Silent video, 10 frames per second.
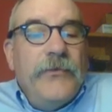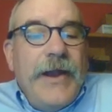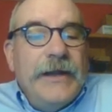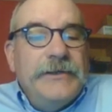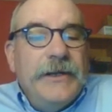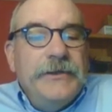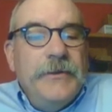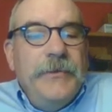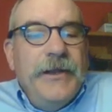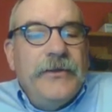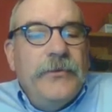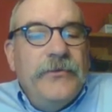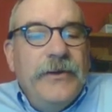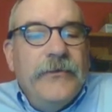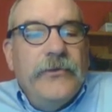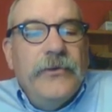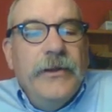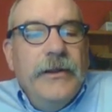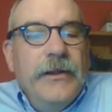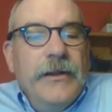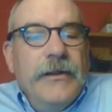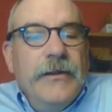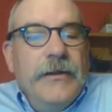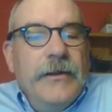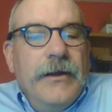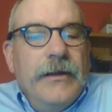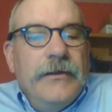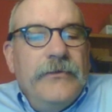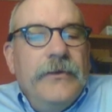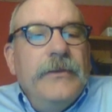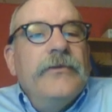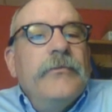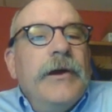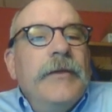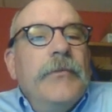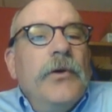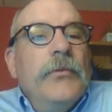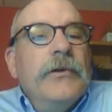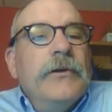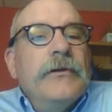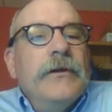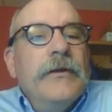for Ashtech GPS receivers. Uh, let's see, there's my mobler?